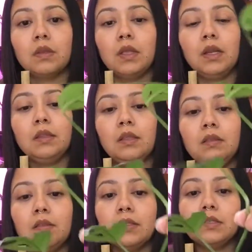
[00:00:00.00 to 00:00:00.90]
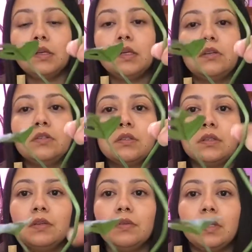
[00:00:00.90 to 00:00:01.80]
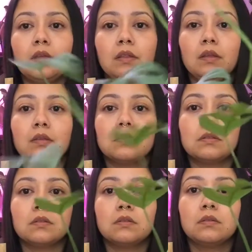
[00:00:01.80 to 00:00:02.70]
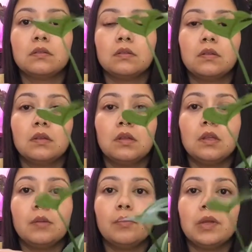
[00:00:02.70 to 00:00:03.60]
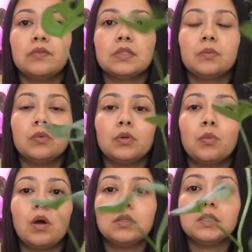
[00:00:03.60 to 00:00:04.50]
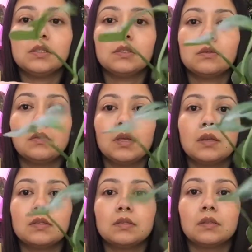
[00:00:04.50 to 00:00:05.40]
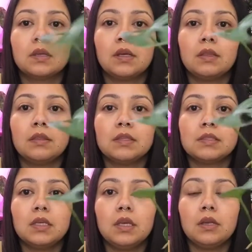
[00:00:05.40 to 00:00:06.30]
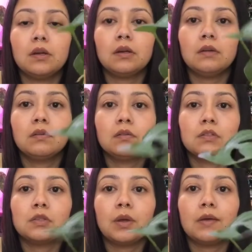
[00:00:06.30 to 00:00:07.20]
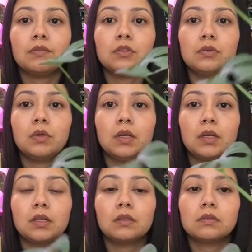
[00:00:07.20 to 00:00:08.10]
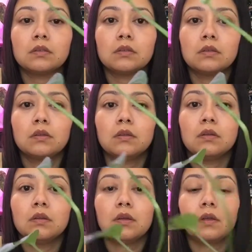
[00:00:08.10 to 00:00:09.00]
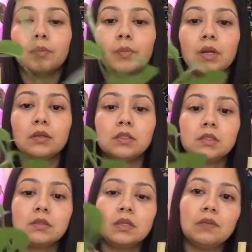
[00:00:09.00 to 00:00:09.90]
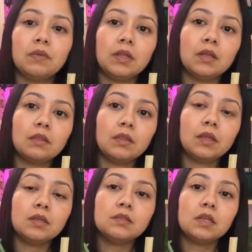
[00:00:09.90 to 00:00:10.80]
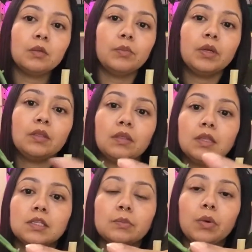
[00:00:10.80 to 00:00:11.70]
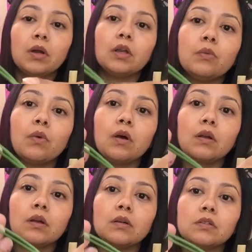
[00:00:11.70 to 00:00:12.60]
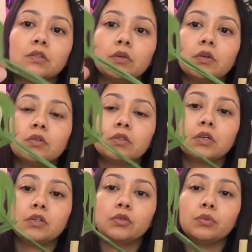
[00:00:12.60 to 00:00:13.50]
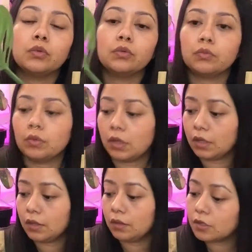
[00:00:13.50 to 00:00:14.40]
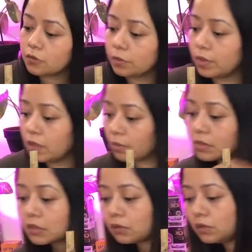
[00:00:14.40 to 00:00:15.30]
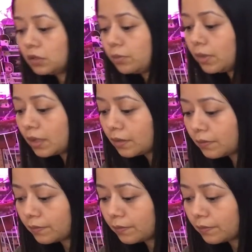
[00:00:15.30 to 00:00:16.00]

And I think this guy, I'll just leave it like this. But if someone wanted to, they could cut this here to have two cuttings. But I'll just leave it like this and put this part water so it will start to root. And then this will become its own little plant.